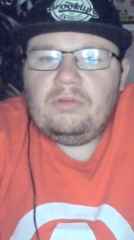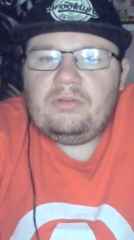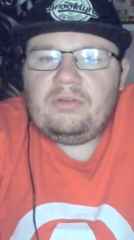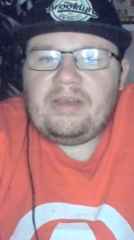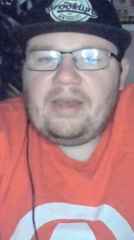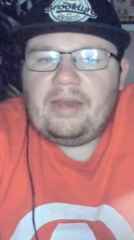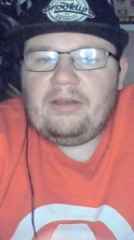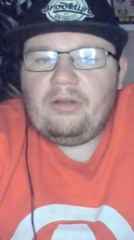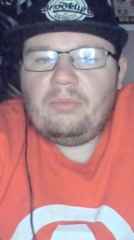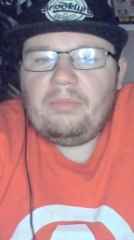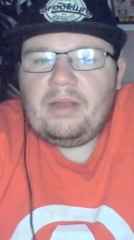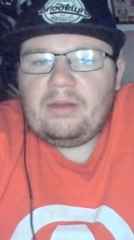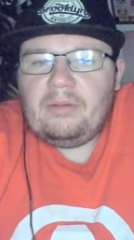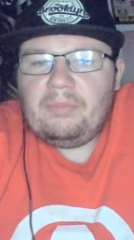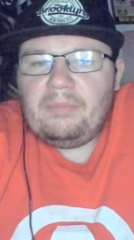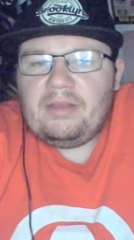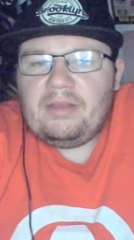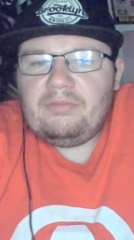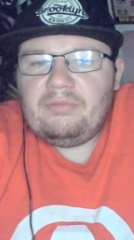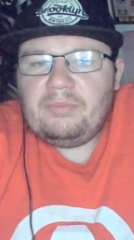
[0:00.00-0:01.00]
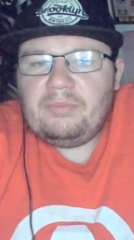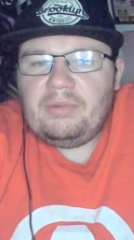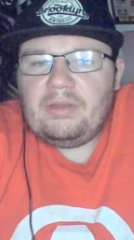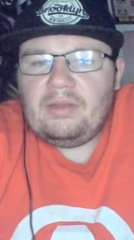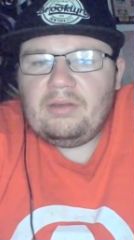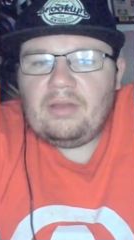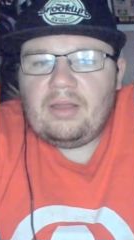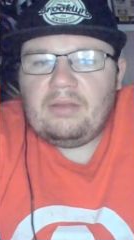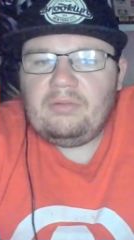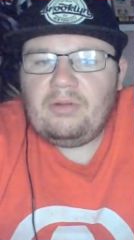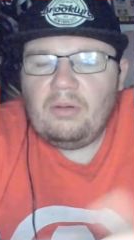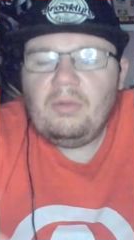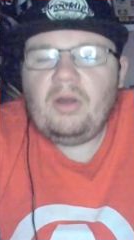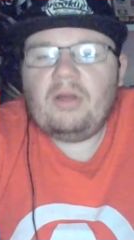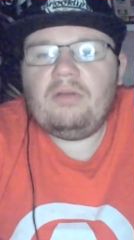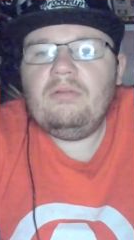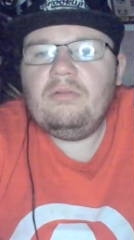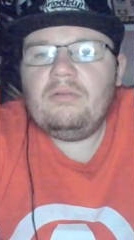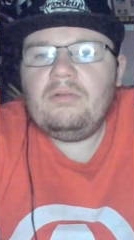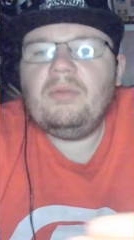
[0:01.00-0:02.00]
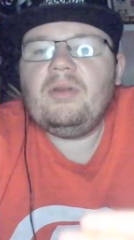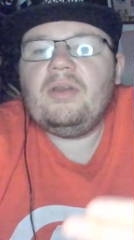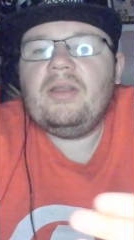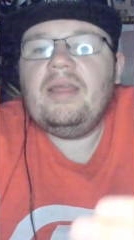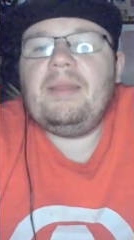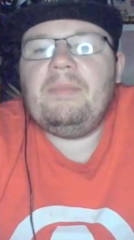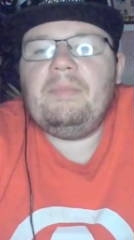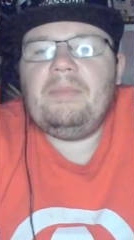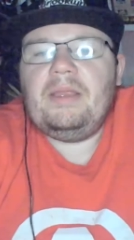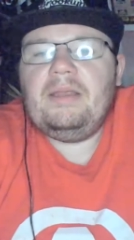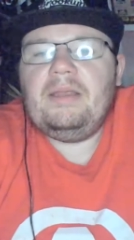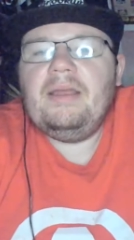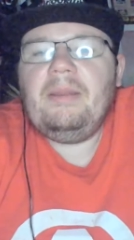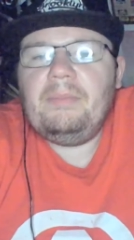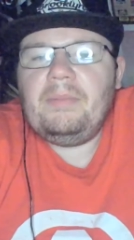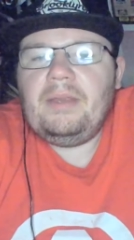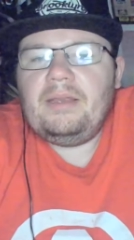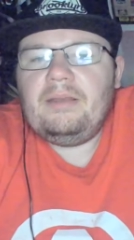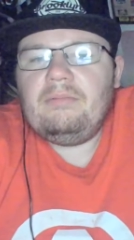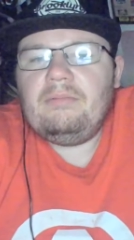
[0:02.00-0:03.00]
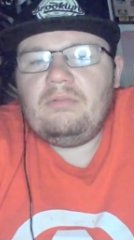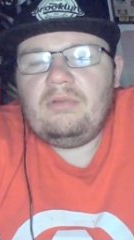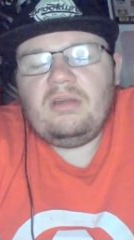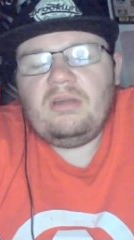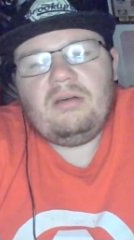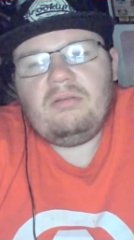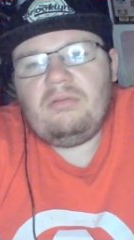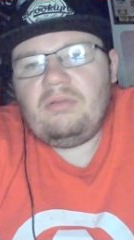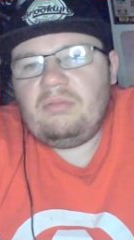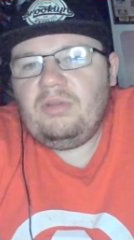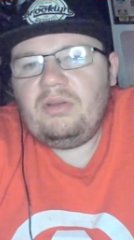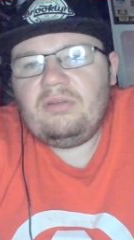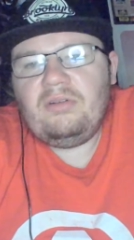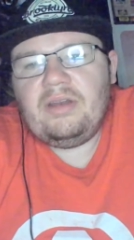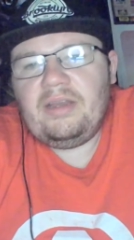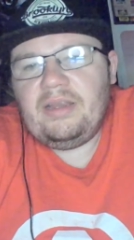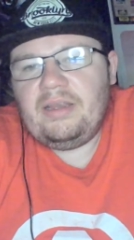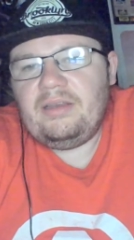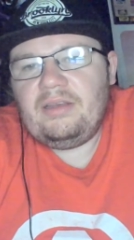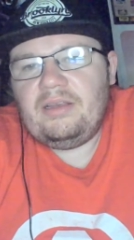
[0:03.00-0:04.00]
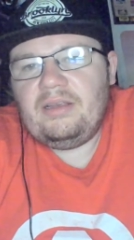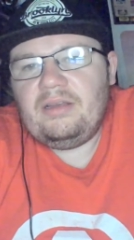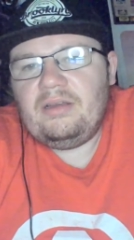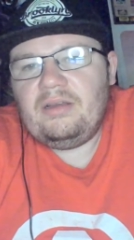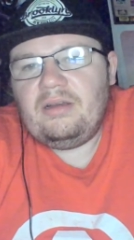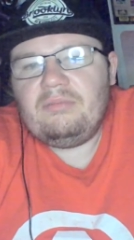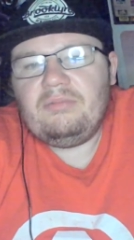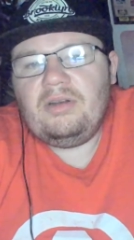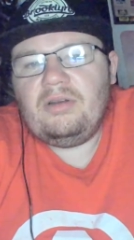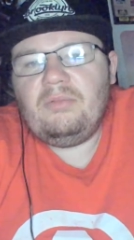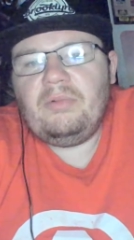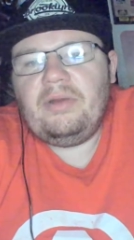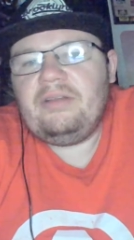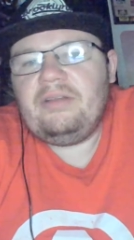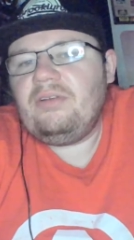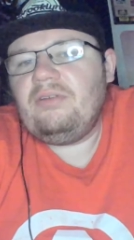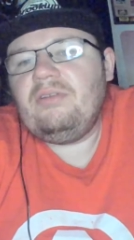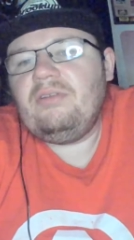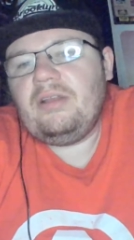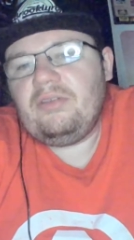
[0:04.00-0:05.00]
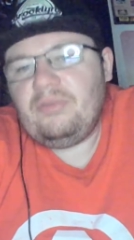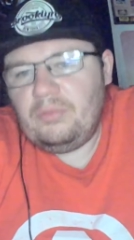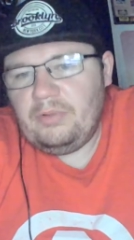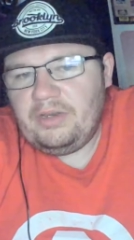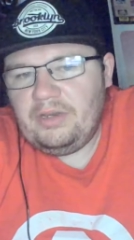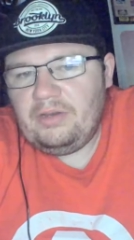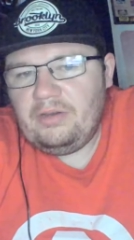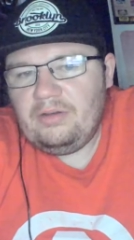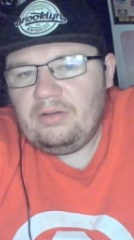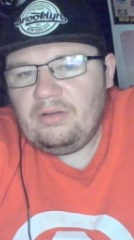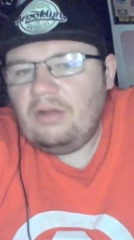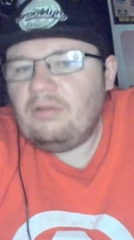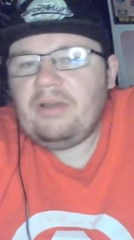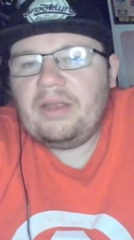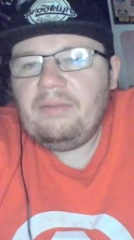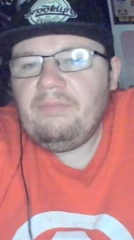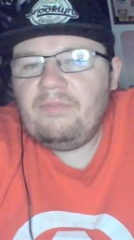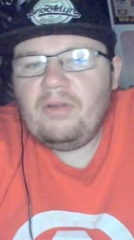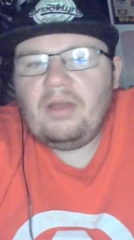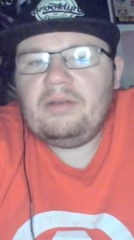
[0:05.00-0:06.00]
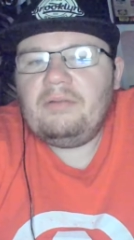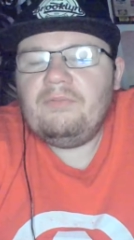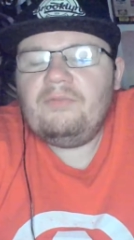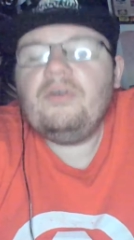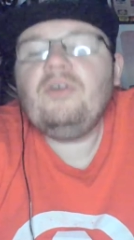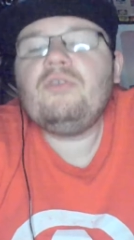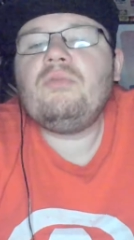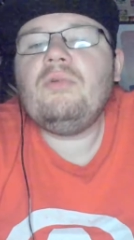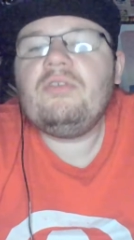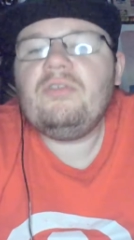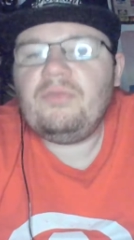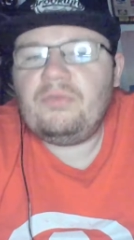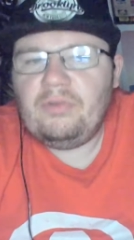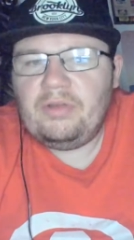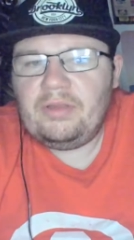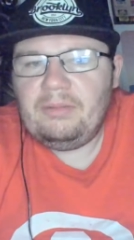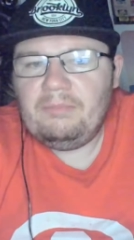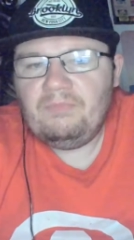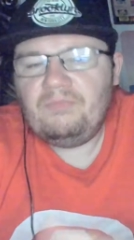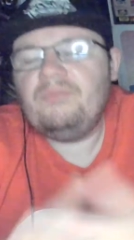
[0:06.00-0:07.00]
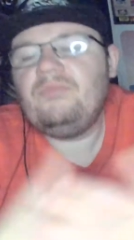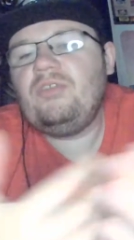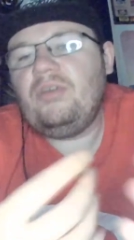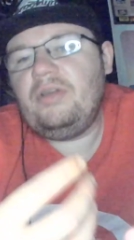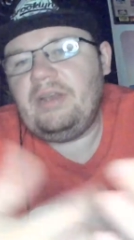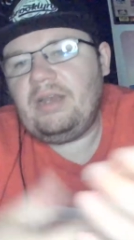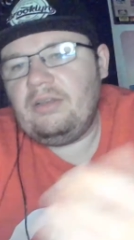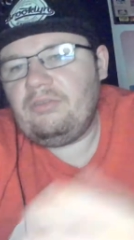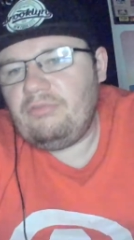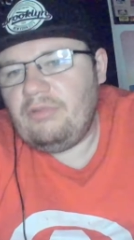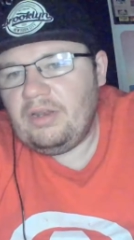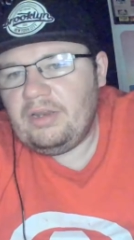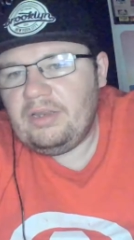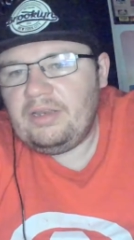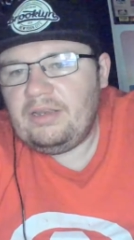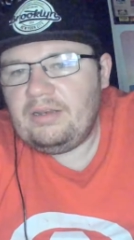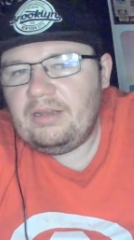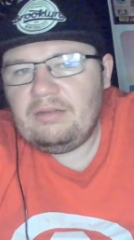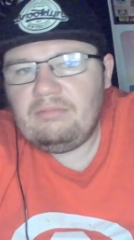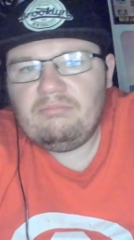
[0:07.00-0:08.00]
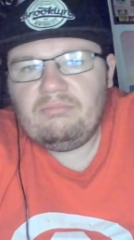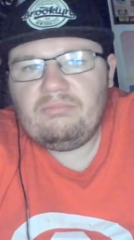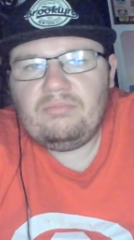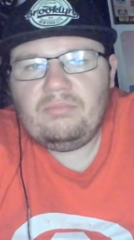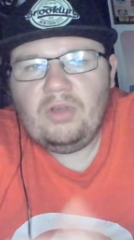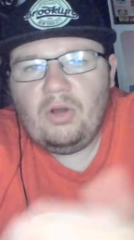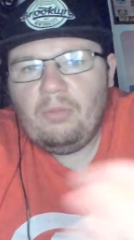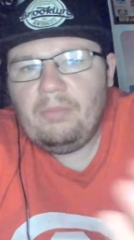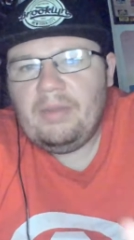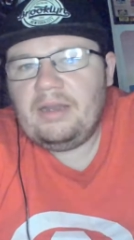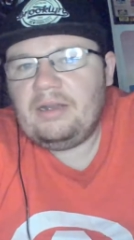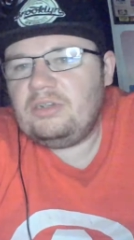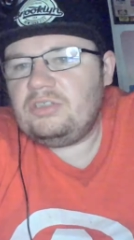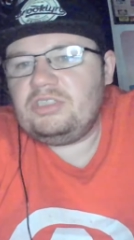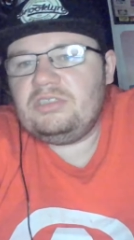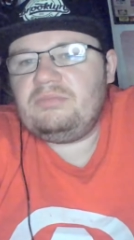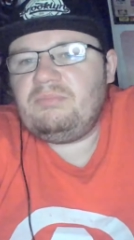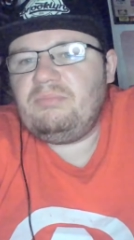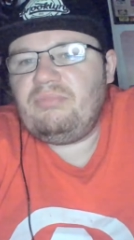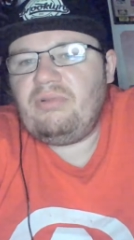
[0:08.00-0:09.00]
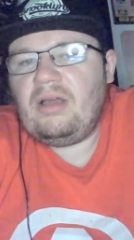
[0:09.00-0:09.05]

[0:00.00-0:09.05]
Kenny Omega basically being like, come on, hit me. No, I'm not going to hit you. I'm going to wait until next week. Okay, fine. First one's free. So he gets ready, and then Omega just